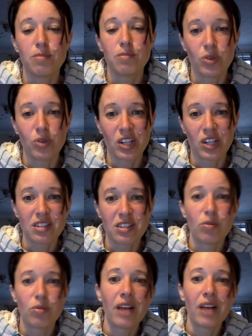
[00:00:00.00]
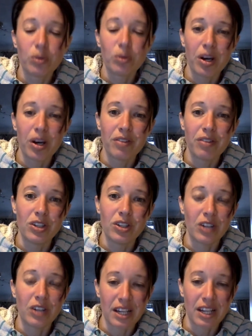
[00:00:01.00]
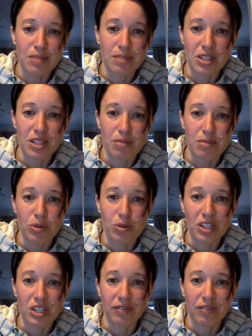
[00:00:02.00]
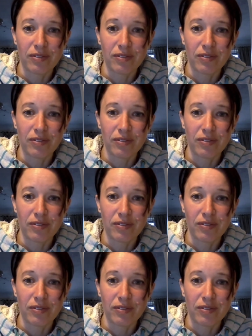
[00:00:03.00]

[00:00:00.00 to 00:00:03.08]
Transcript: projects around the world that the UK has been supporting.